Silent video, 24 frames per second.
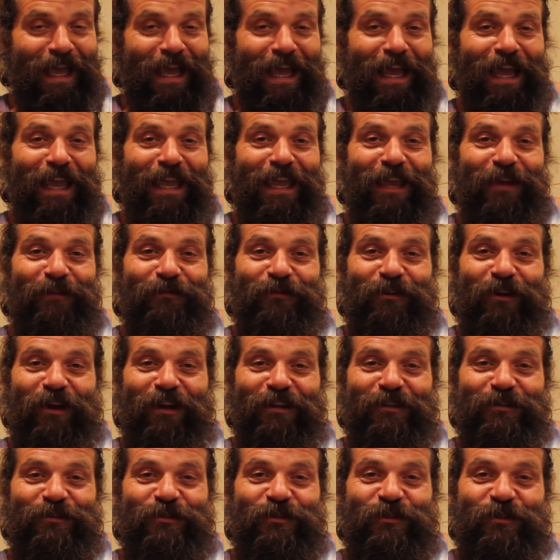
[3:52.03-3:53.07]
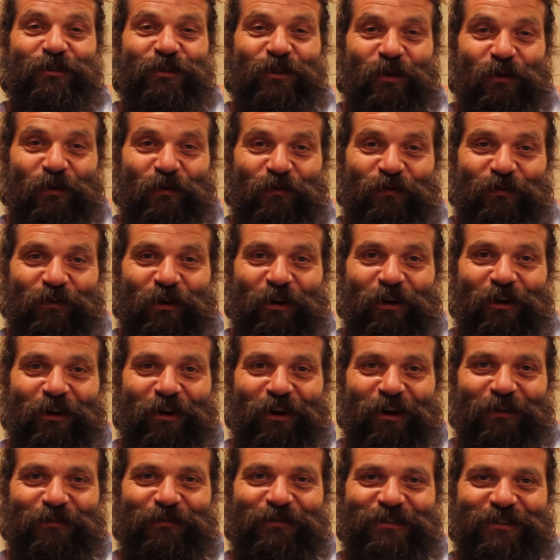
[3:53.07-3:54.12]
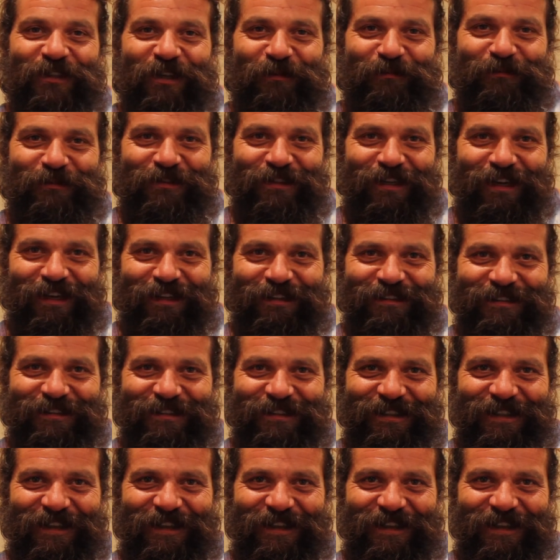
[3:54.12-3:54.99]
I have gotten so far off subject.